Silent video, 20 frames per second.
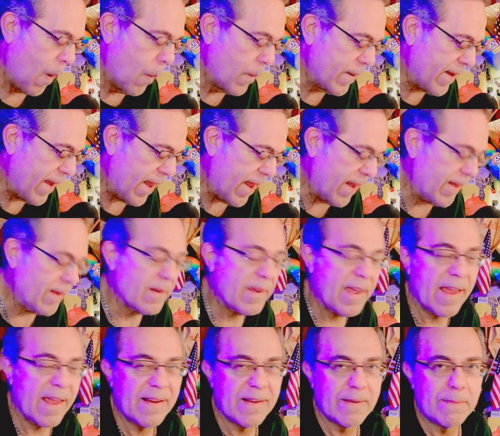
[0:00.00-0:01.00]
Okay, you
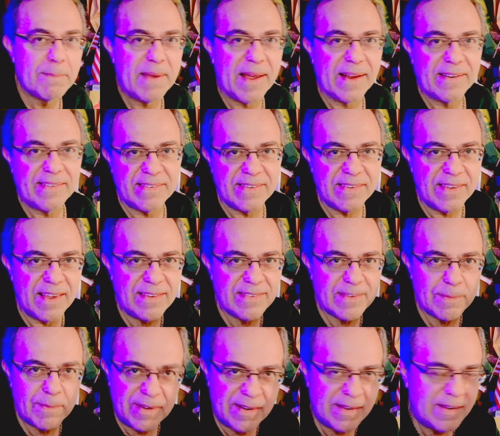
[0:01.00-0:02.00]
can't come back. Just in case
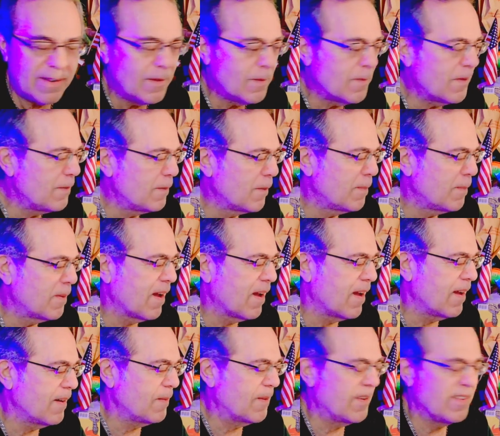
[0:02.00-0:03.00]
somebody didn't know what
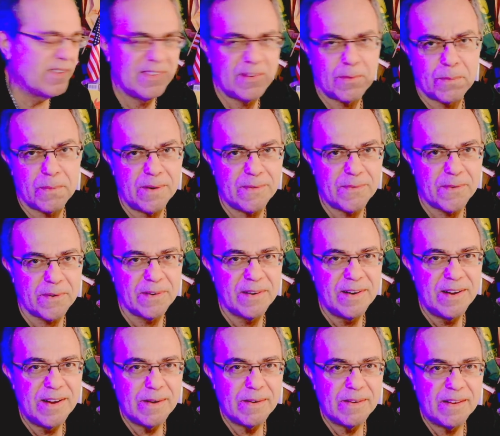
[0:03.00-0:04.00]
Rubicon was, it's a river.
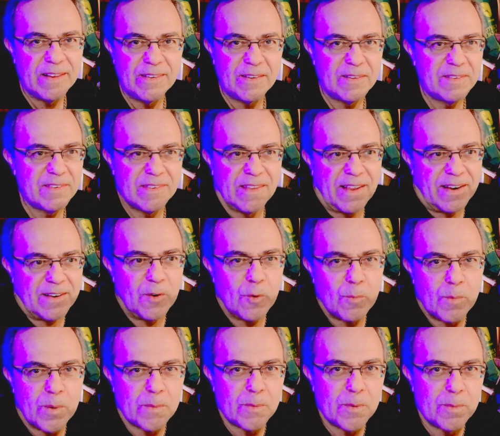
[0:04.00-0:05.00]
And there's like no
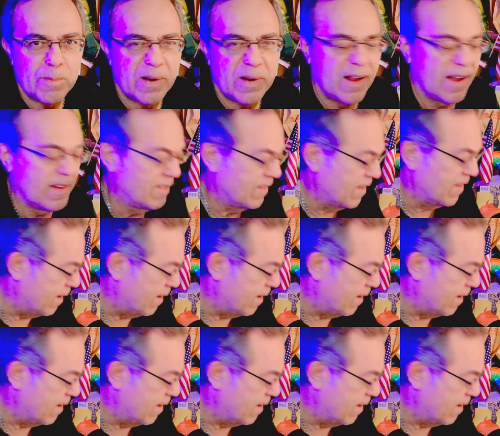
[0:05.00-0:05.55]
more Rubicons